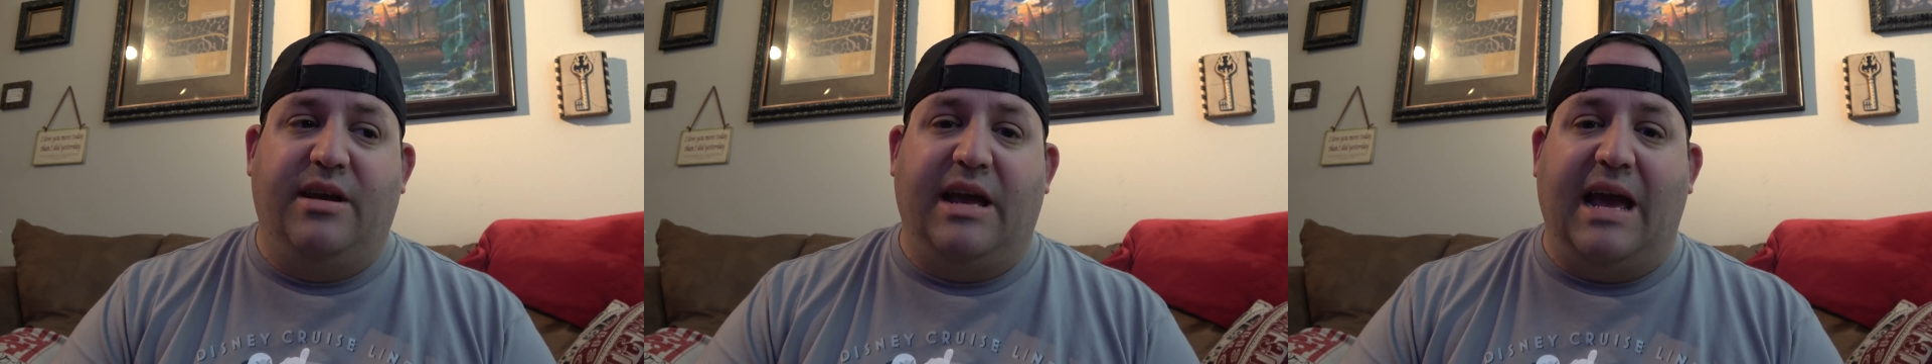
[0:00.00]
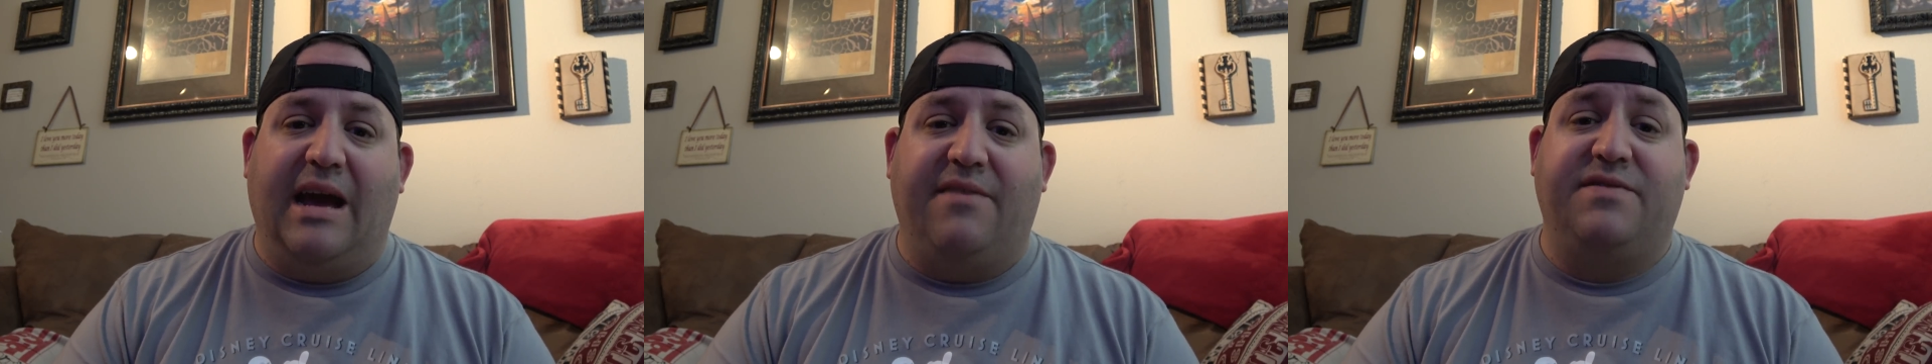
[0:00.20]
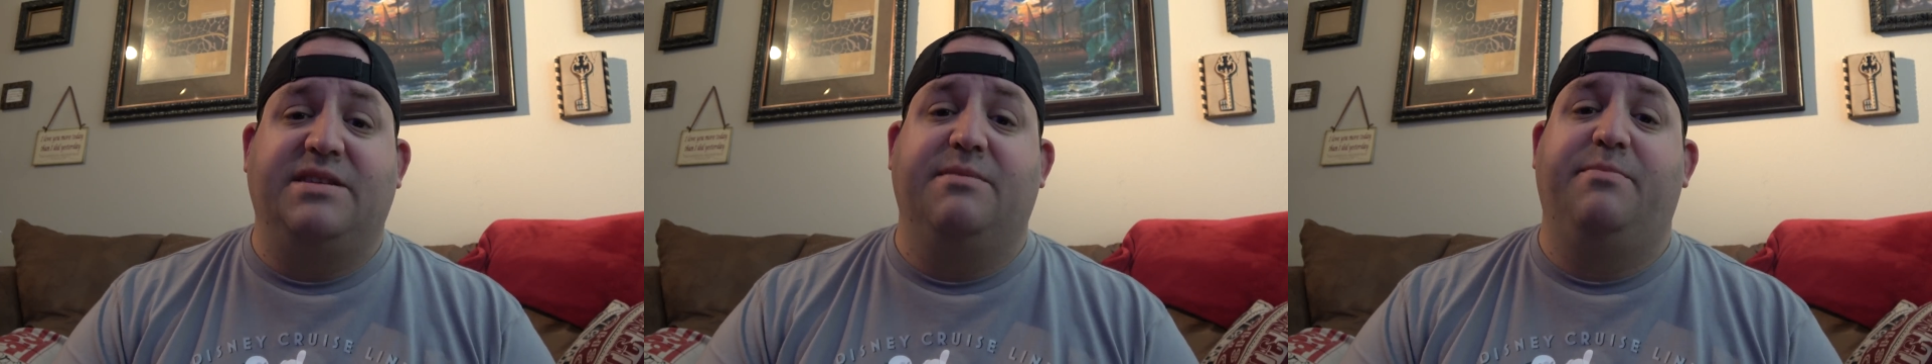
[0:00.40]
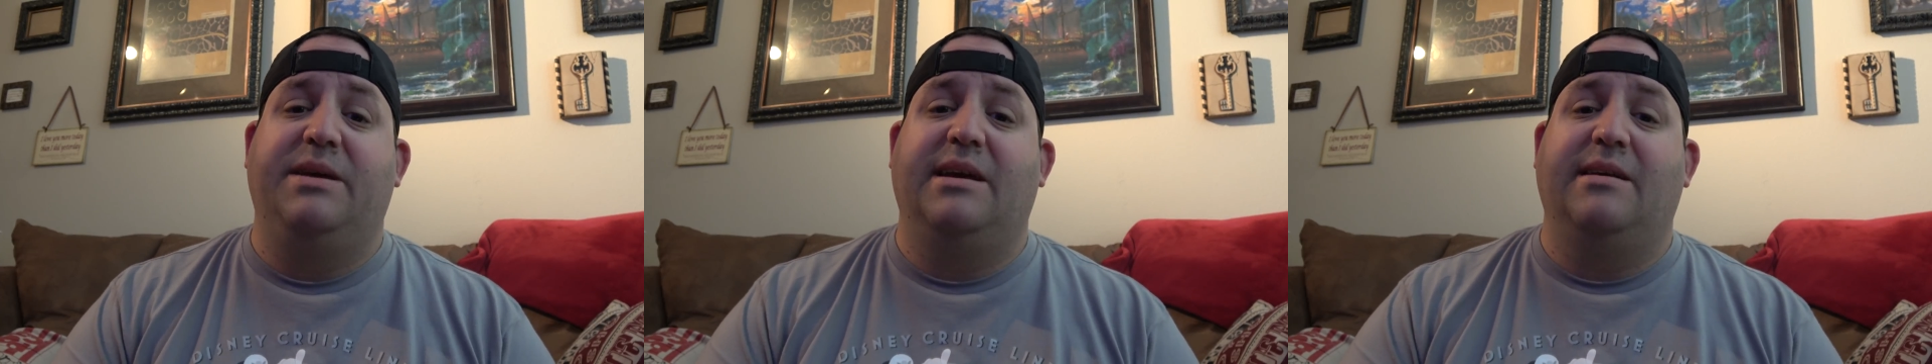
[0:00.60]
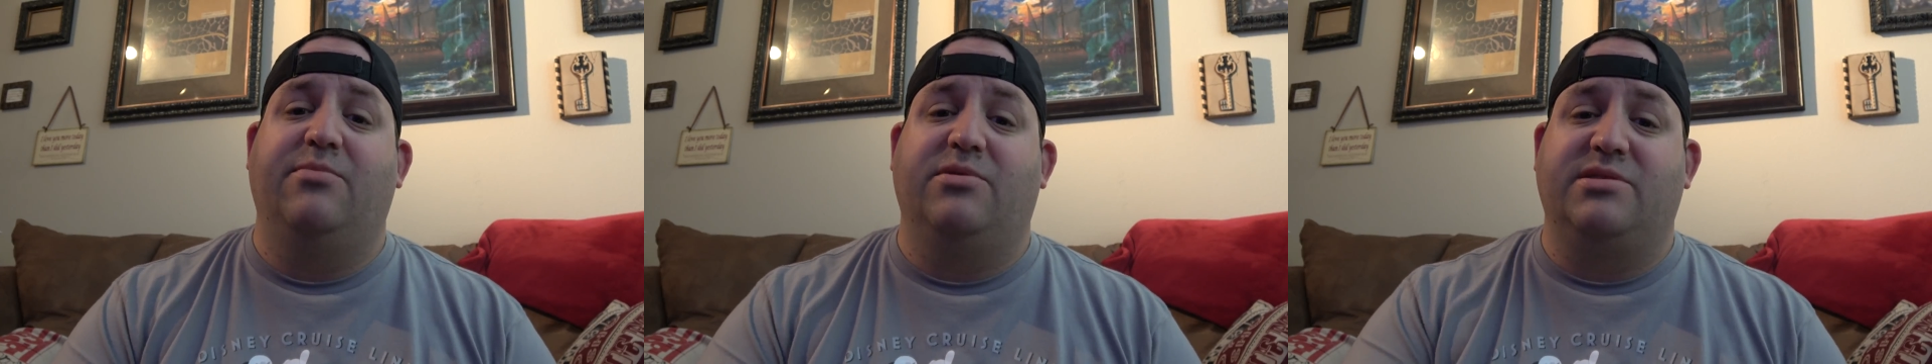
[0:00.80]
have to
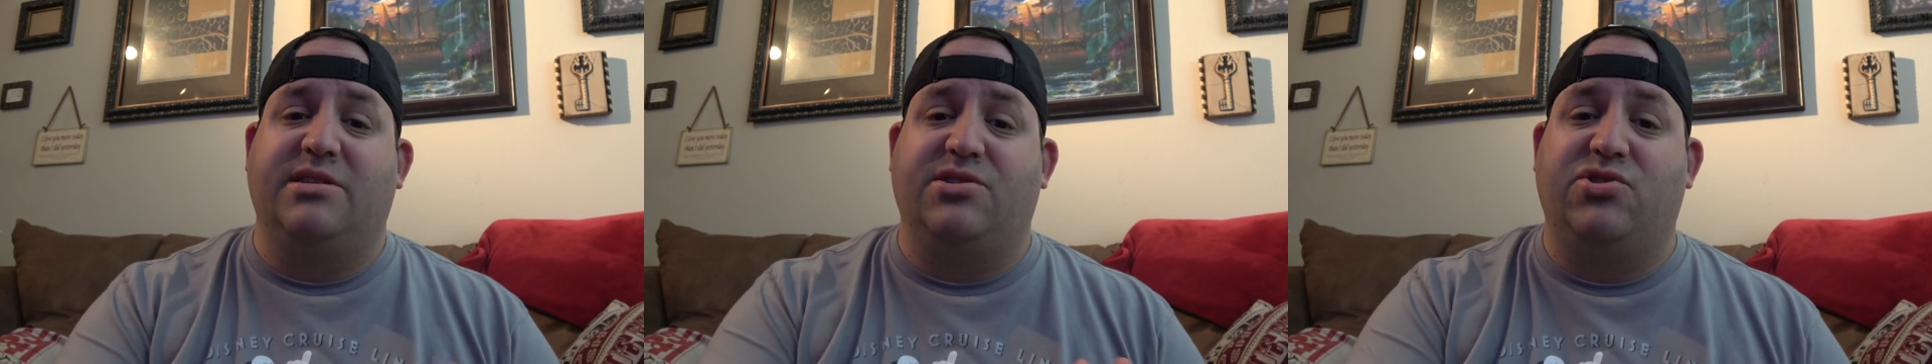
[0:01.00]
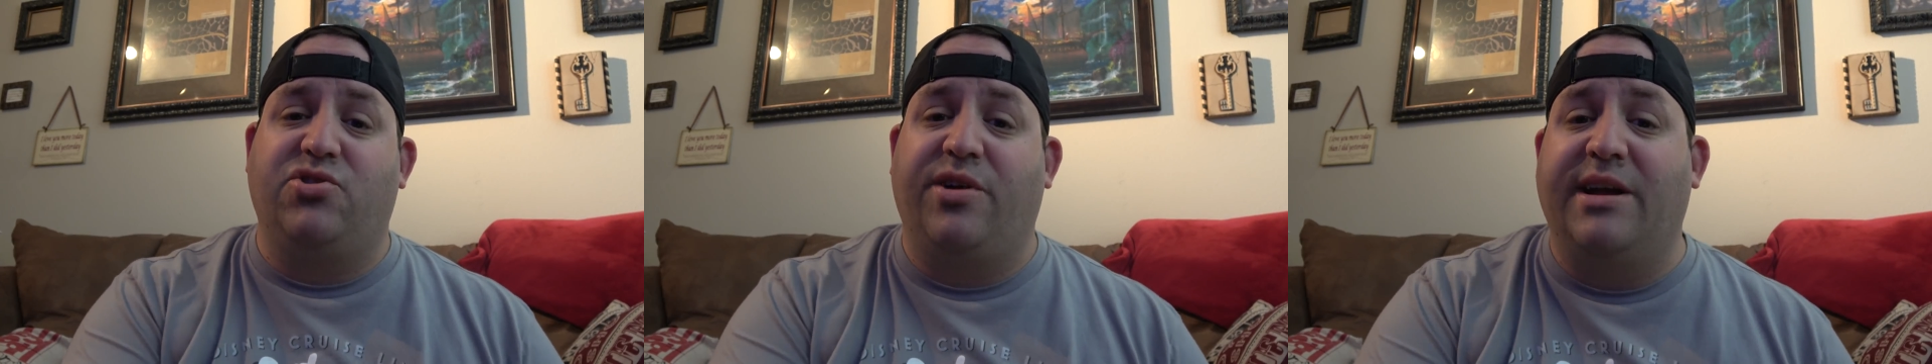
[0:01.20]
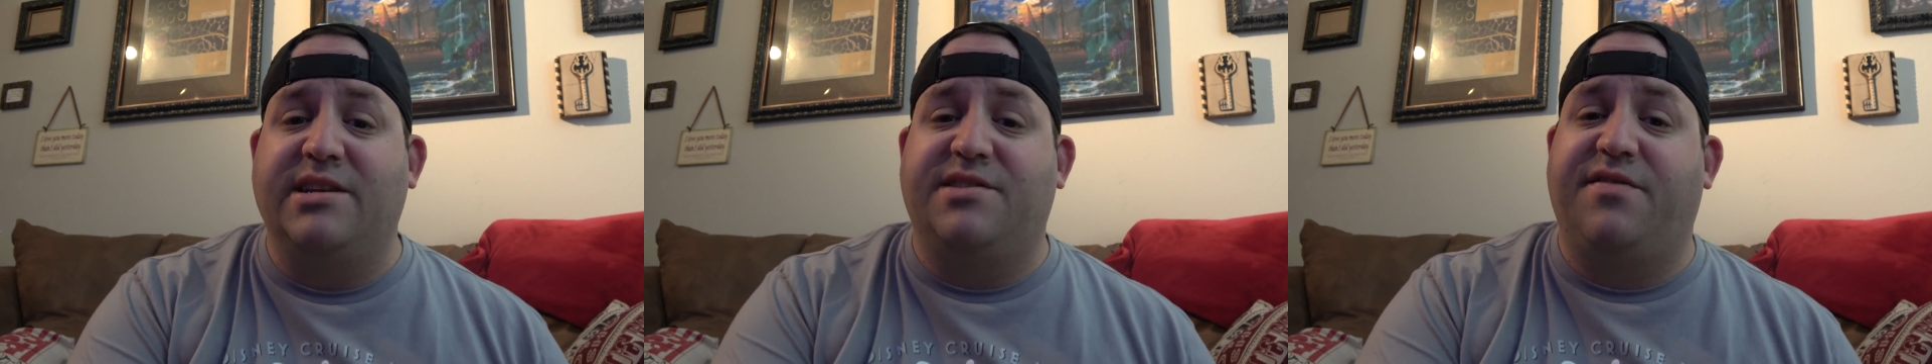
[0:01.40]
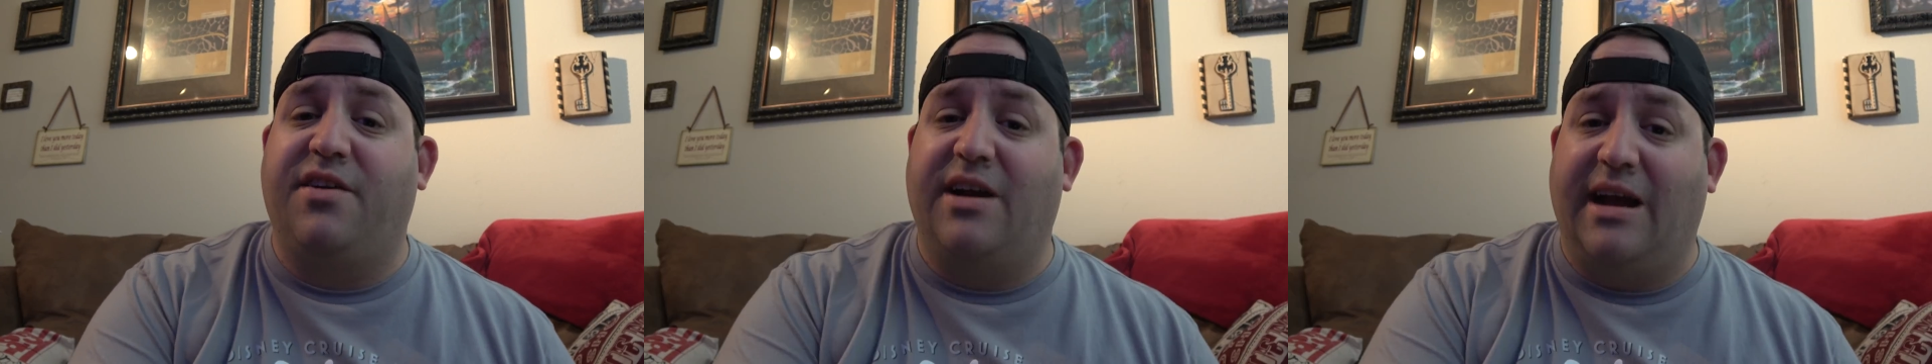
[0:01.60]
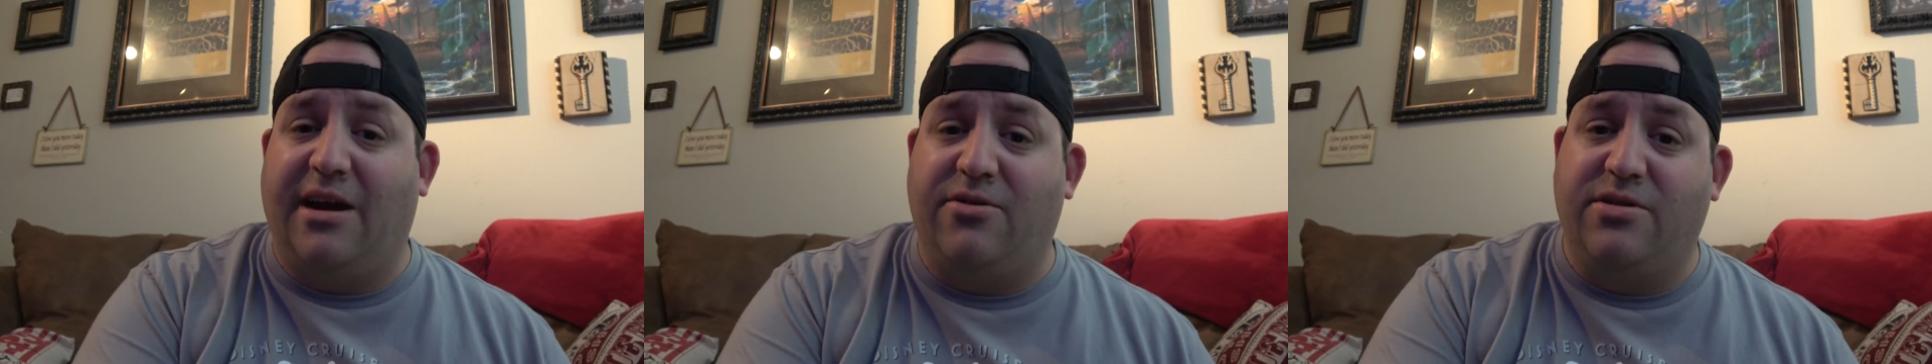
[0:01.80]
be able to
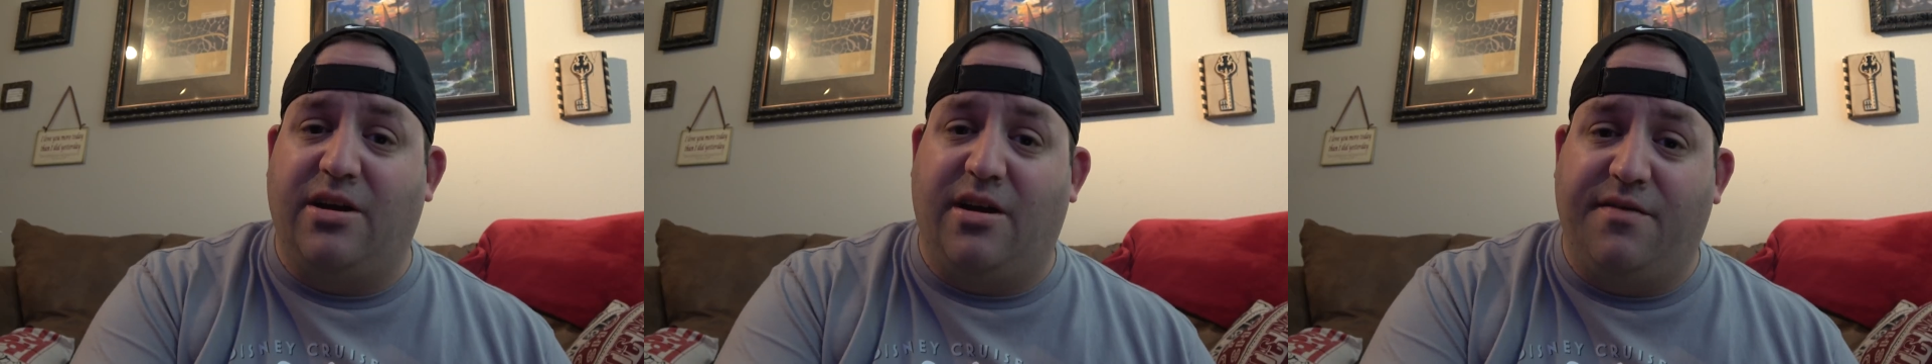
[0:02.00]
transfer out